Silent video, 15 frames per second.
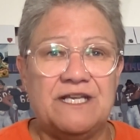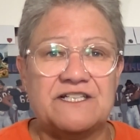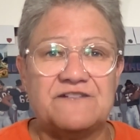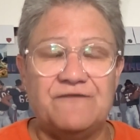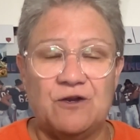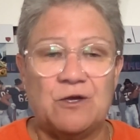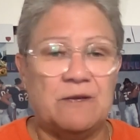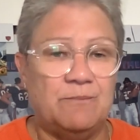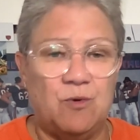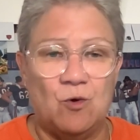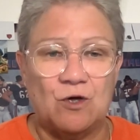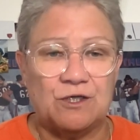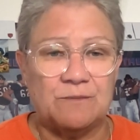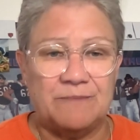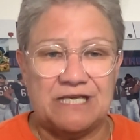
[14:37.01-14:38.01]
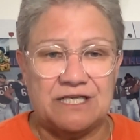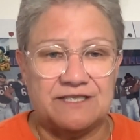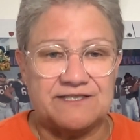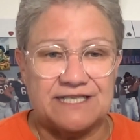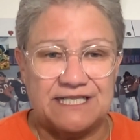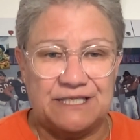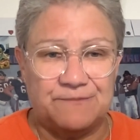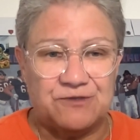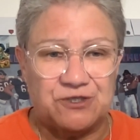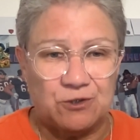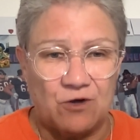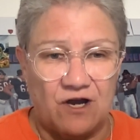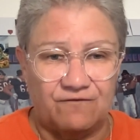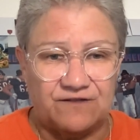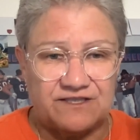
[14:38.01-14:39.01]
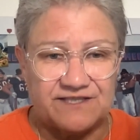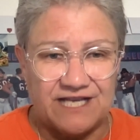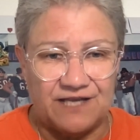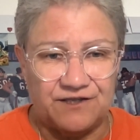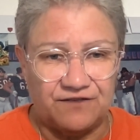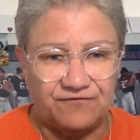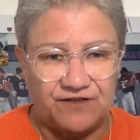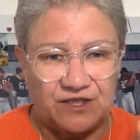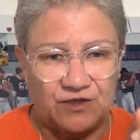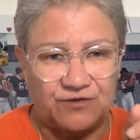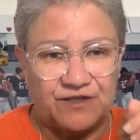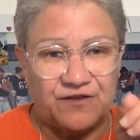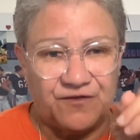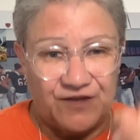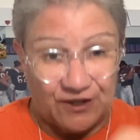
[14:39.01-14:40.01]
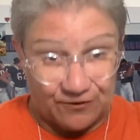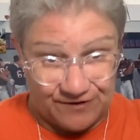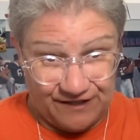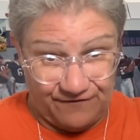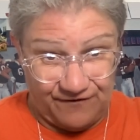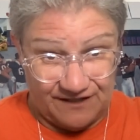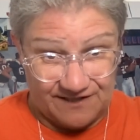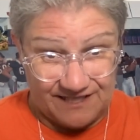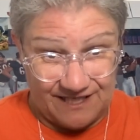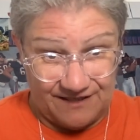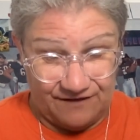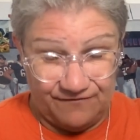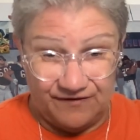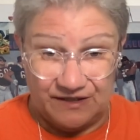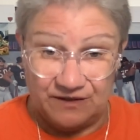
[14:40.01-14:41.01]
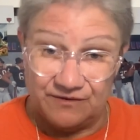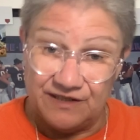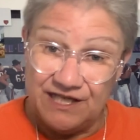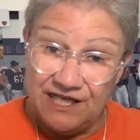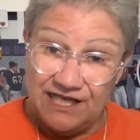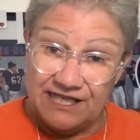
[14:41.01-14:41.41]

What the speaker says: It's very important because it keeps your offense on the field, their defense on the field.